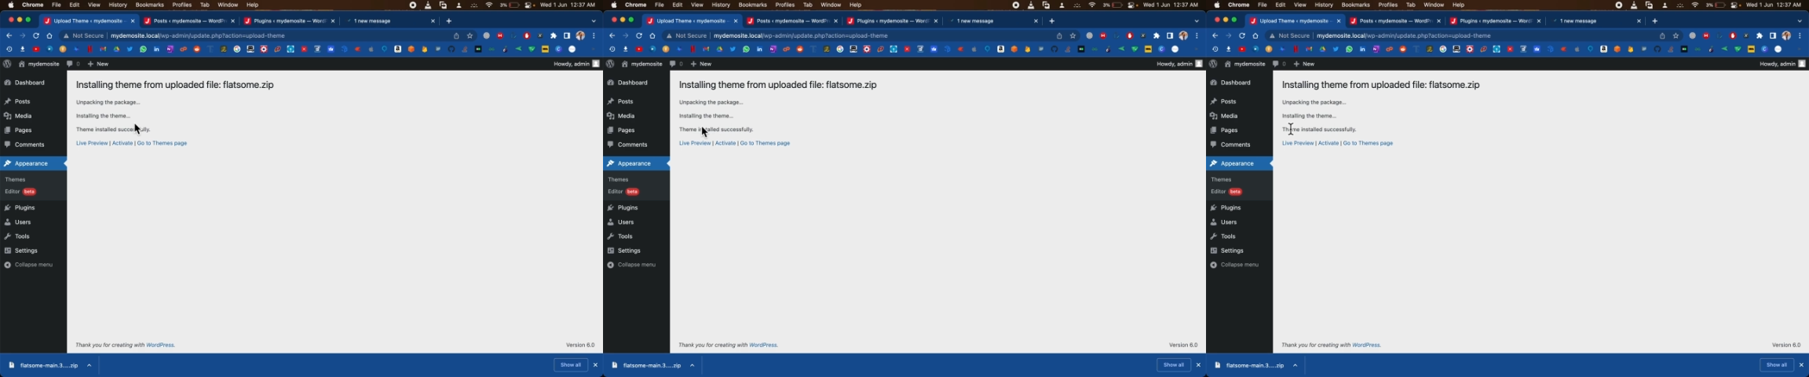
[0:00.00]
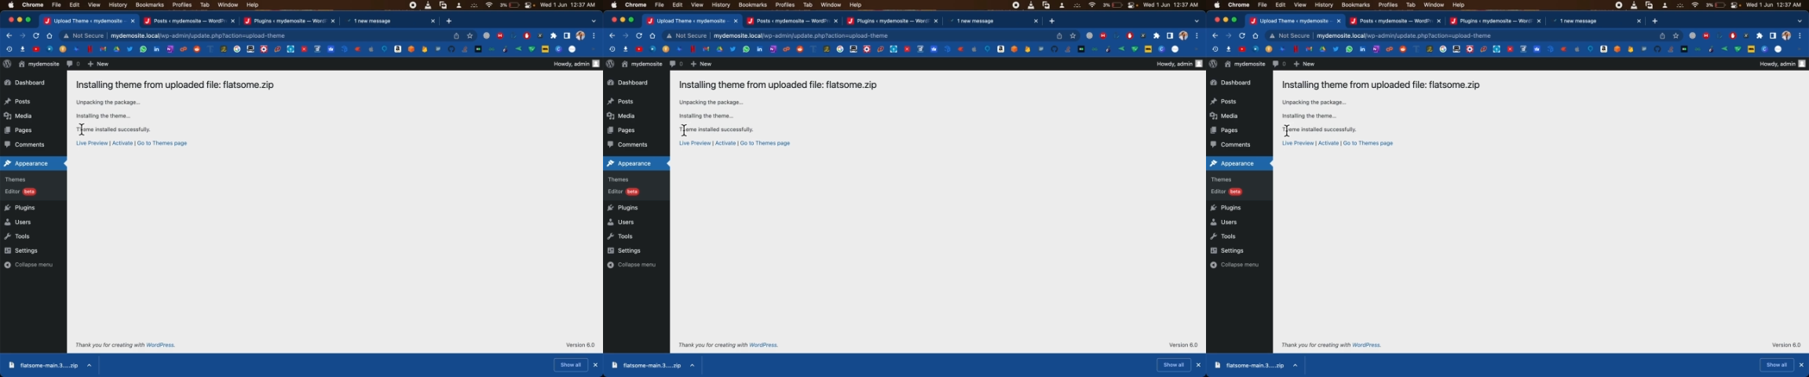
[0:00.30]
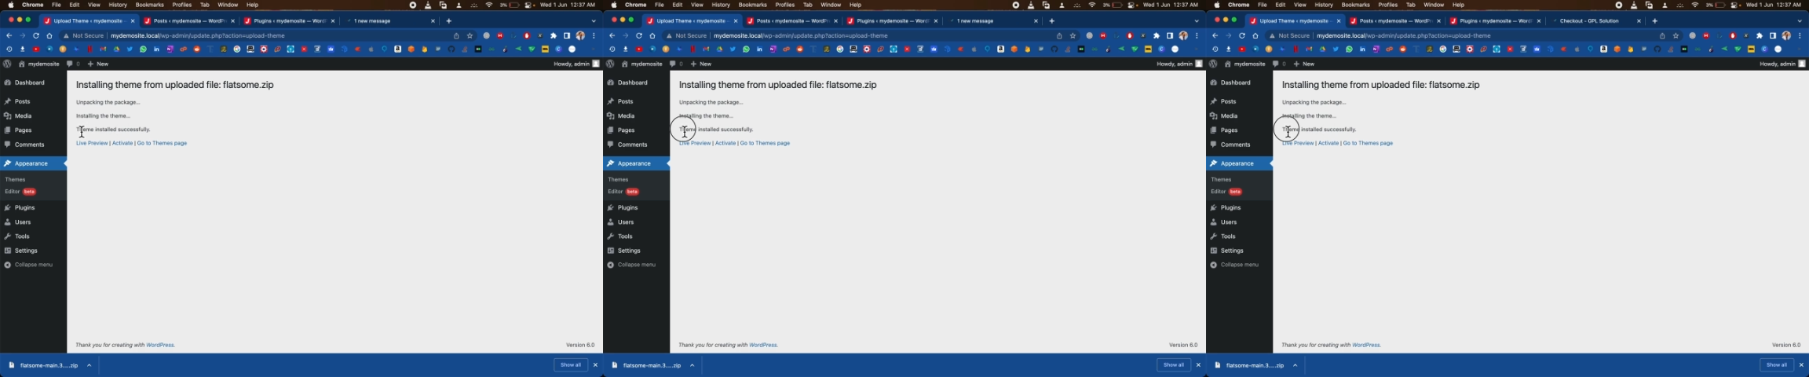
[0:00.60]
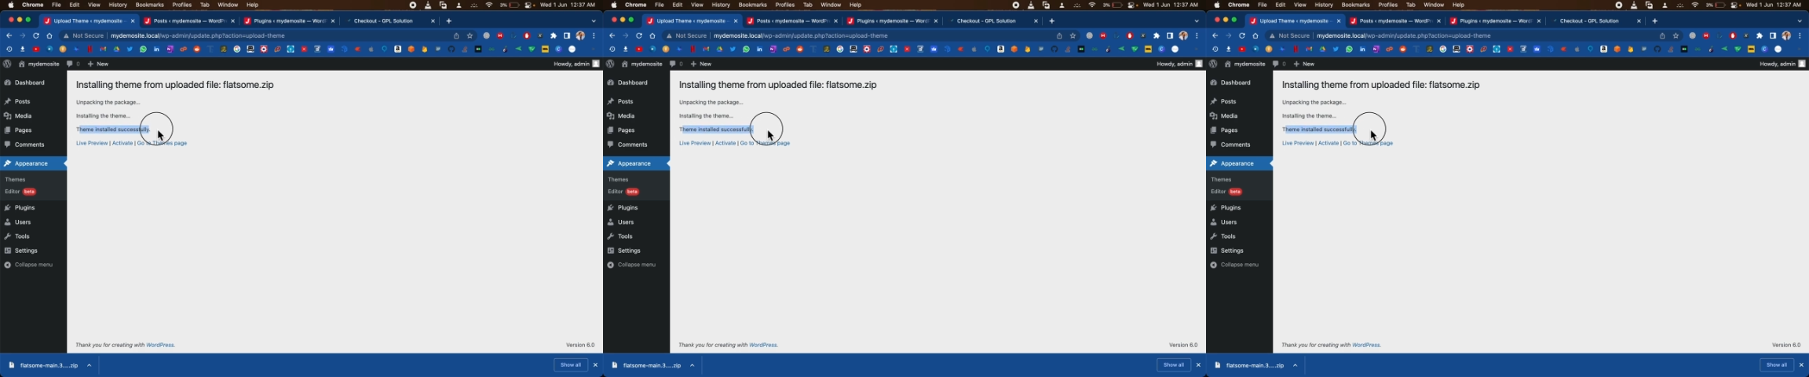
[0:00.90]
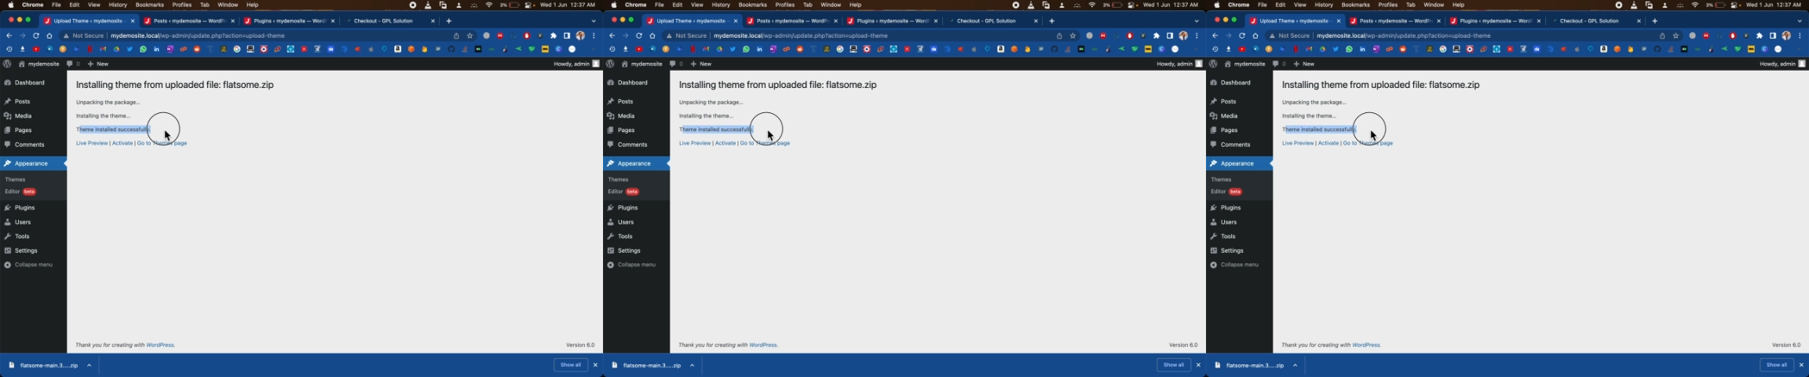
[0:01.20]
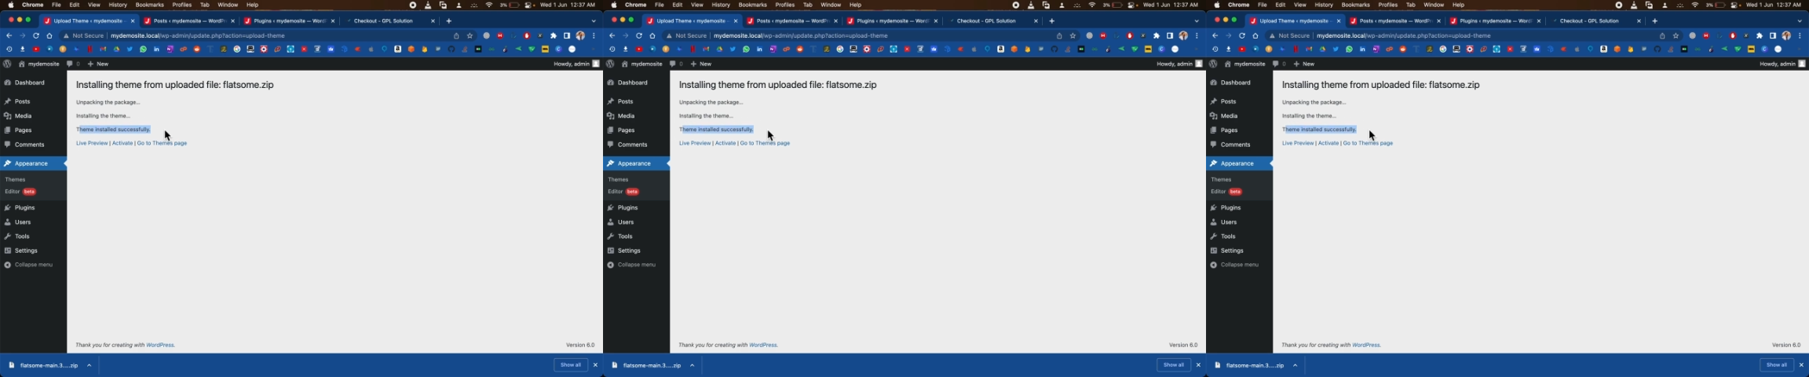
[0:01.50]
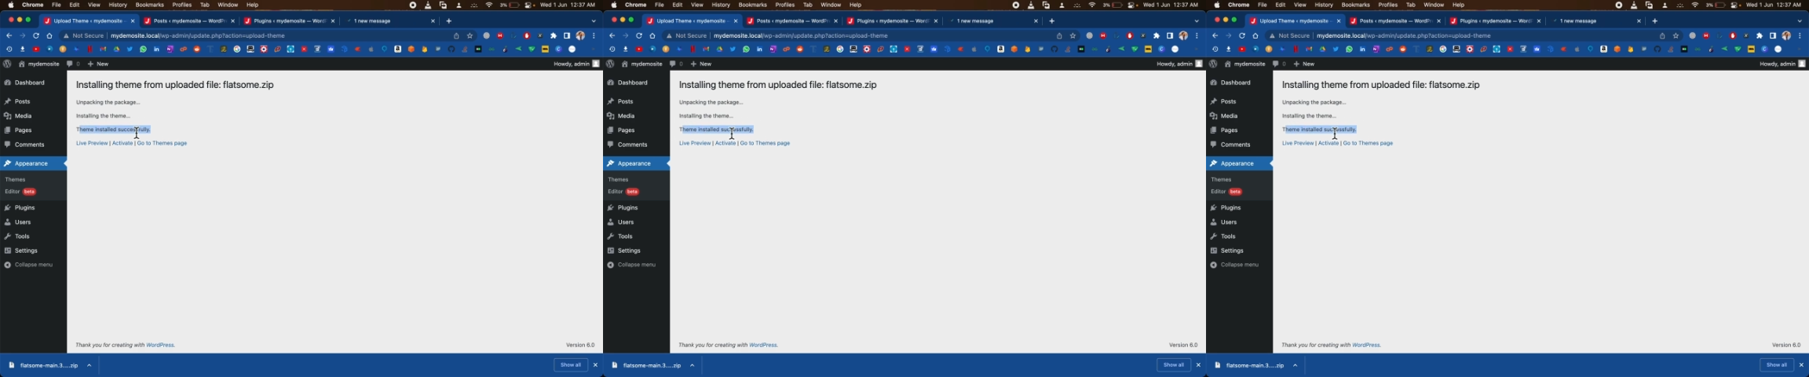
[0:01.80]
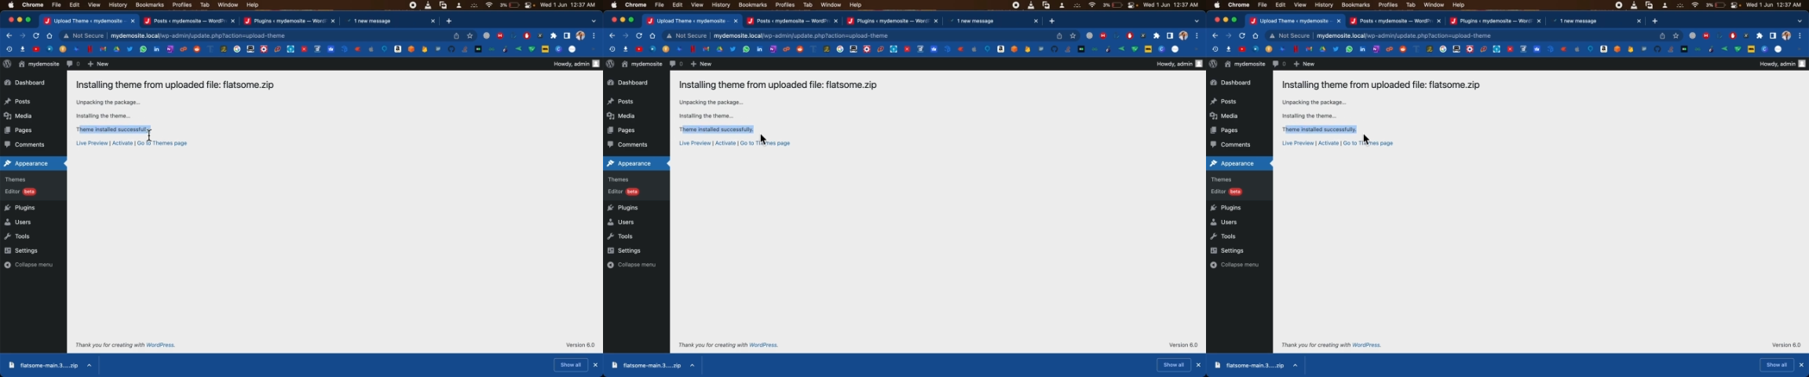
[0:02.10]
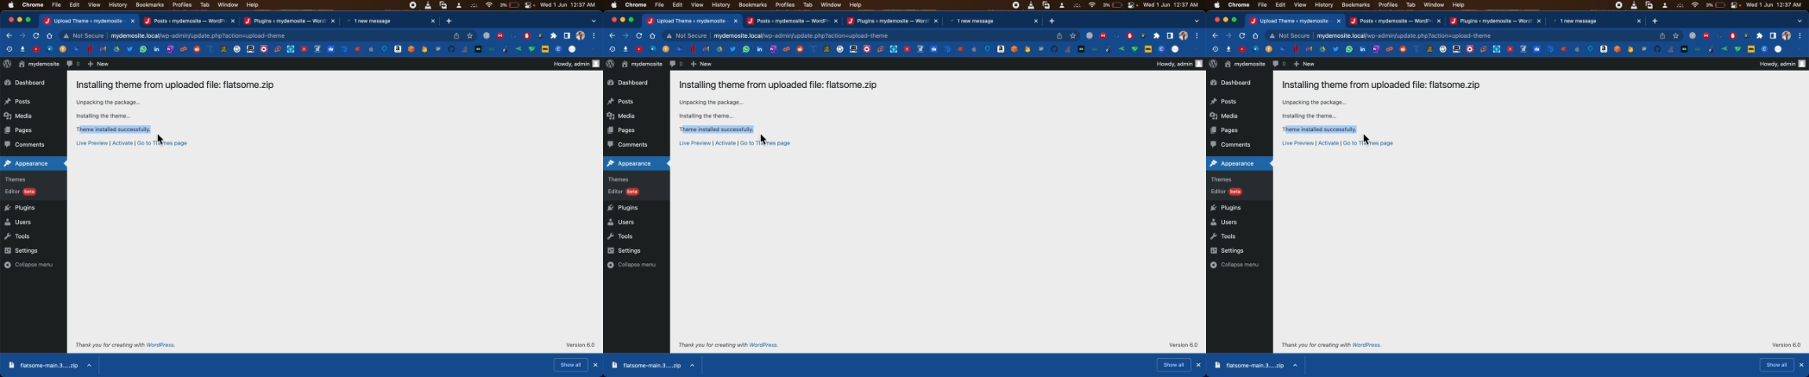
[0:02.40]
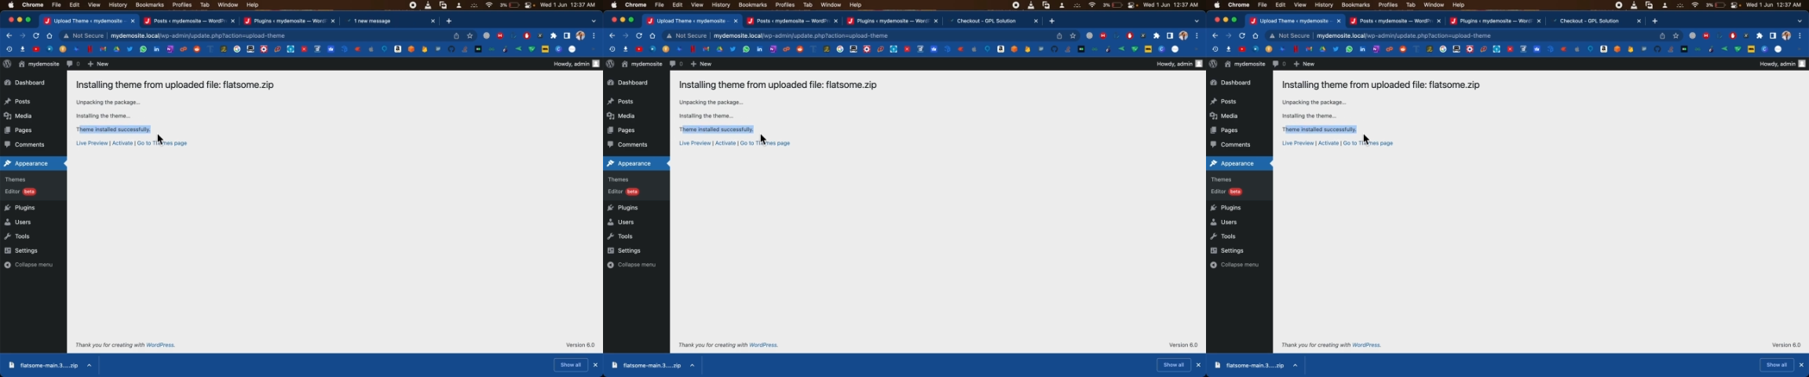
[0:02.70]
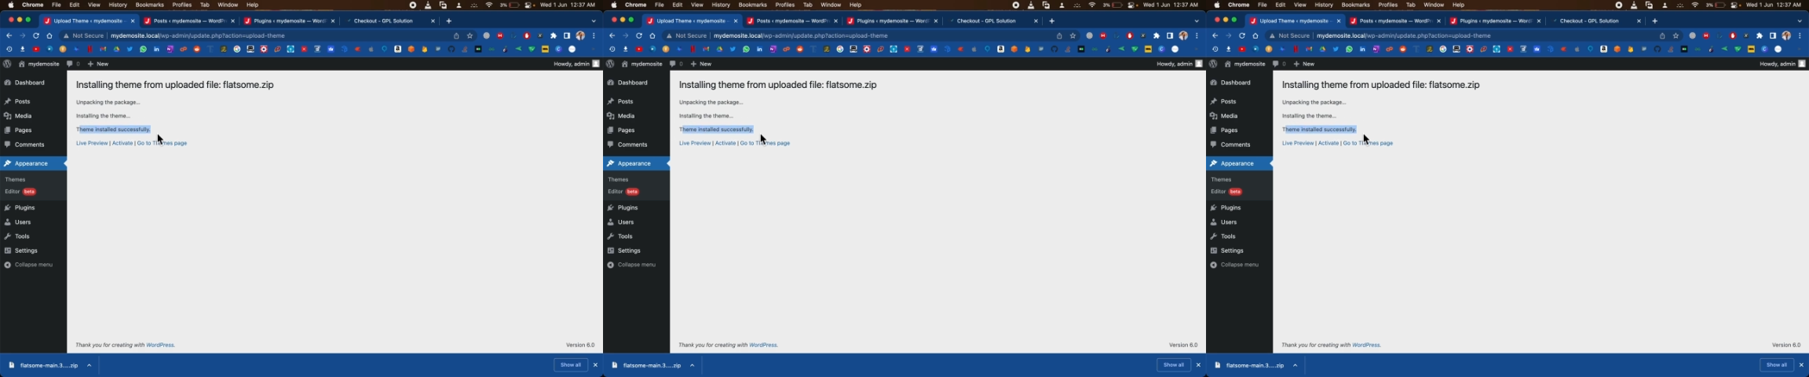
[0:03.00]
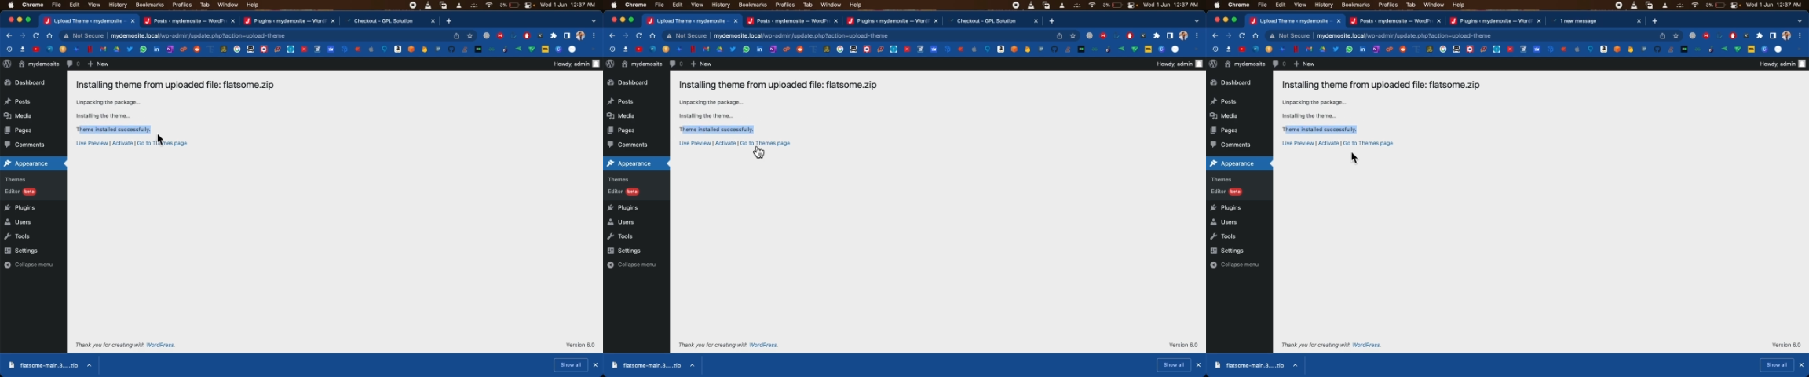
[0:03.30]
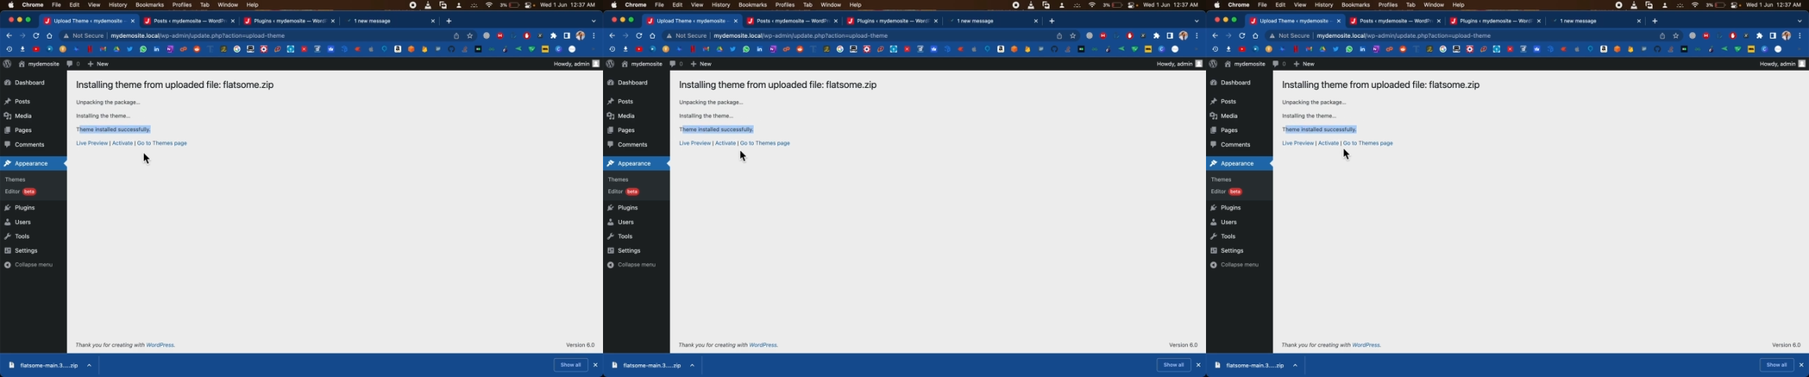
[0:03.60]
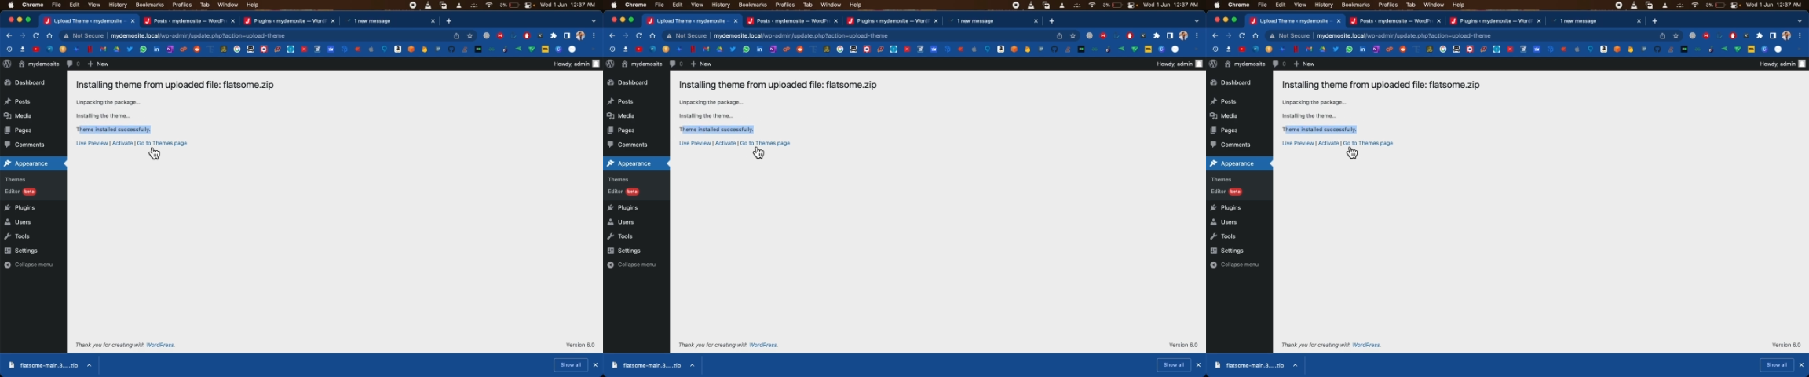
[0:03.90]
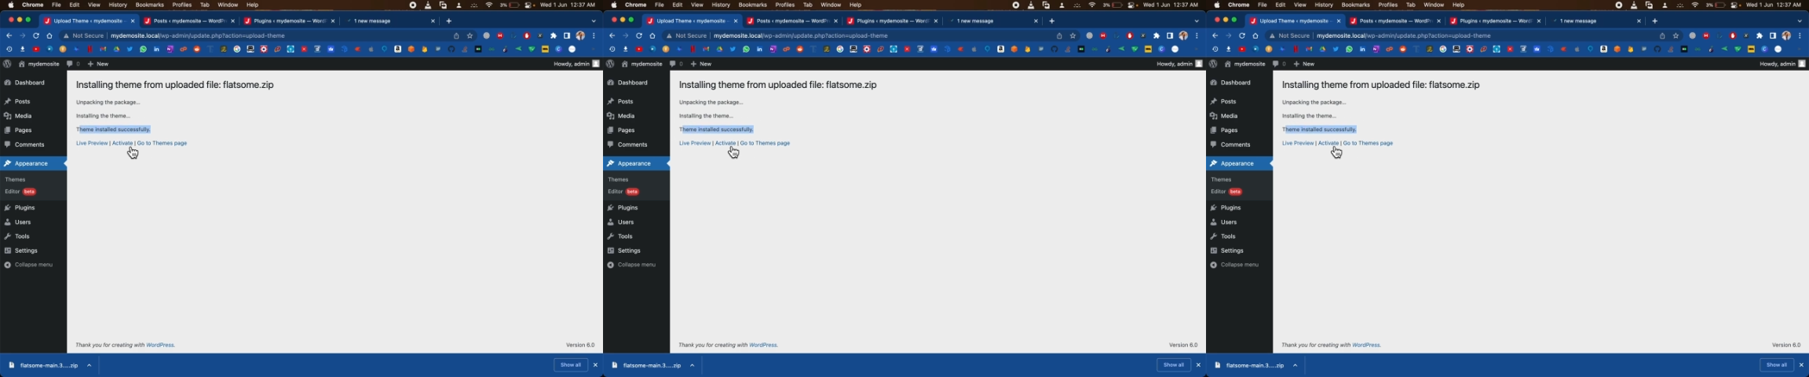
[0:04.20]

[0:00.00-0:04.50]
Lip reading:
[unreadable: no face in view]